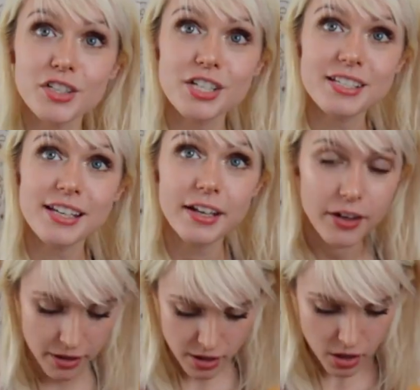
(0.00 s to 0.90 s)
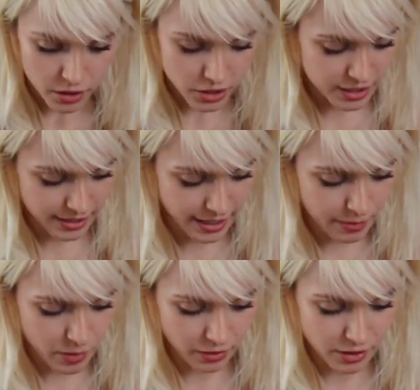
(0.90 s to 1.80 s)
She's here. She's like, I
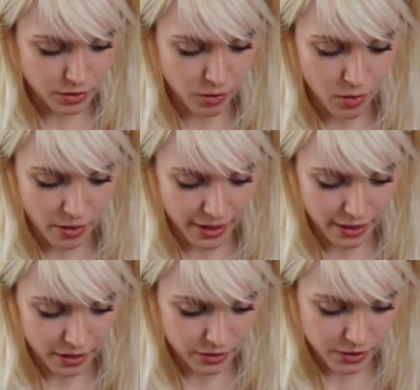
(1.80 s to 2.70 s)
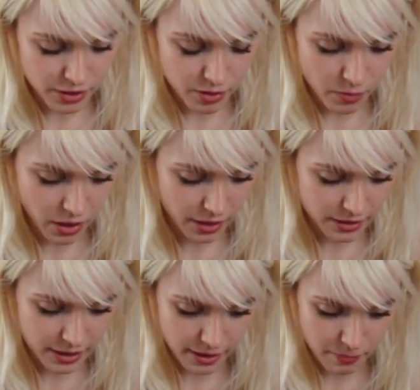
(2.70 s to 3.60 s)
want the toy. Do you
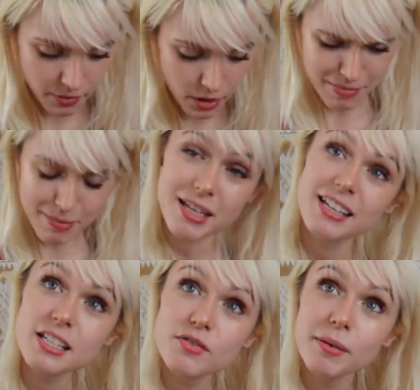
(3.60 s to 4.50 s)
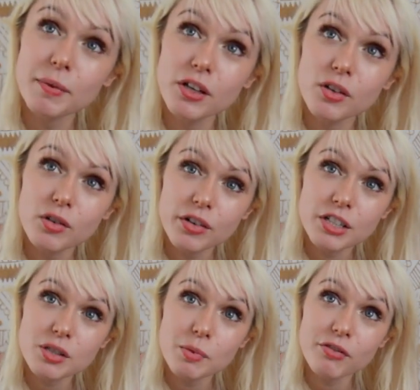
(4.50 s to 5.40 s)
want him? Maybe he's from the new
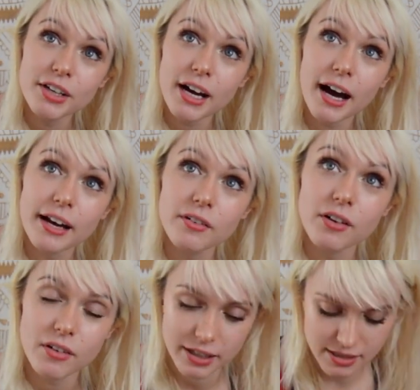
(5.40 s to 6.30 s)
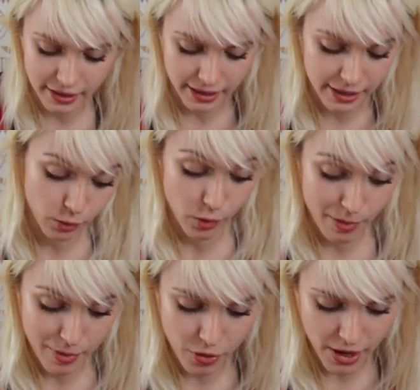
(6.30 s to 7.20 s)
Grinch movie. I don't know, because like, I don't know
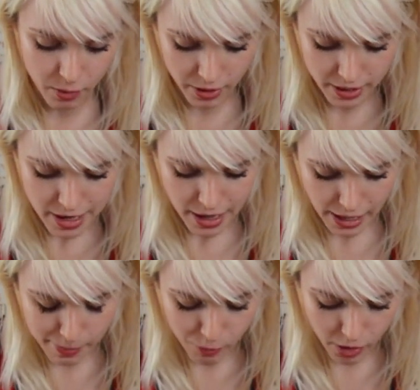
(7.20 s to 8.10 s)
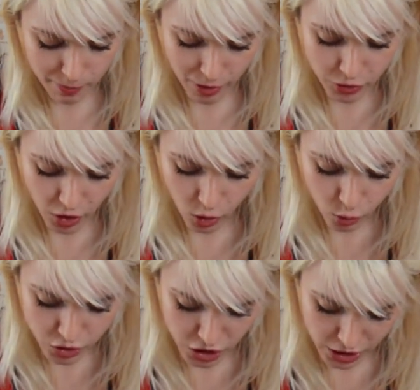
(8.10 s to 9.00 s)
about that one. I'm more about the
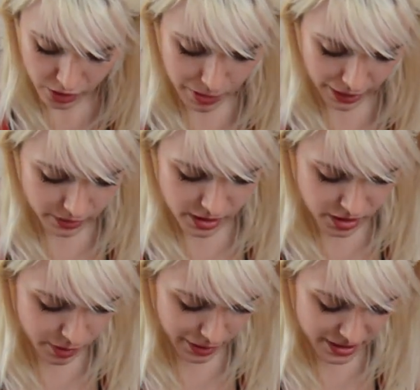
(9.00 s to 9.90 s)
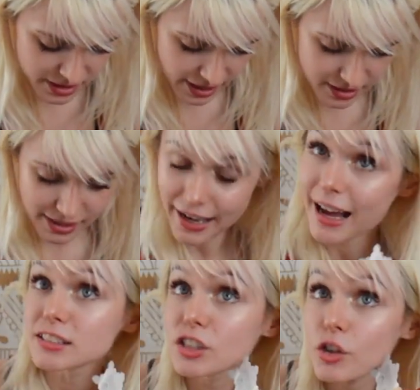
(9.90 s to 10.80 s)
O G. But this is what it says. It
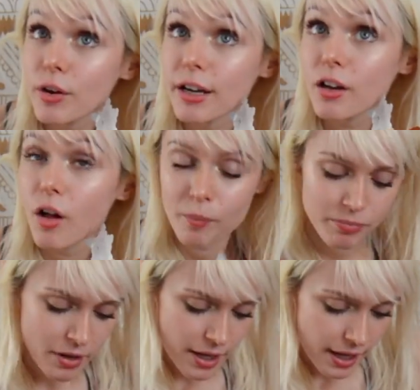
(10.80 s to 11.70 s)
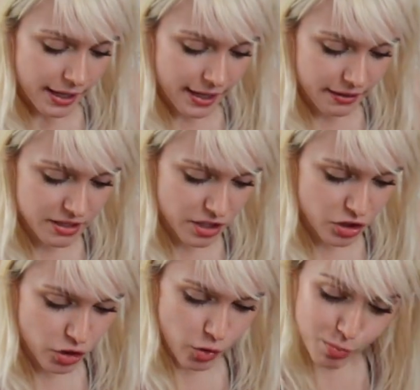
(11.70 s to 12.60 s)
has the crinkle. It is a
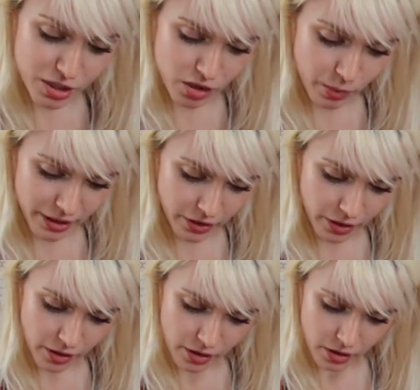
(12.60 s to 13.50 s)
tube squeaker.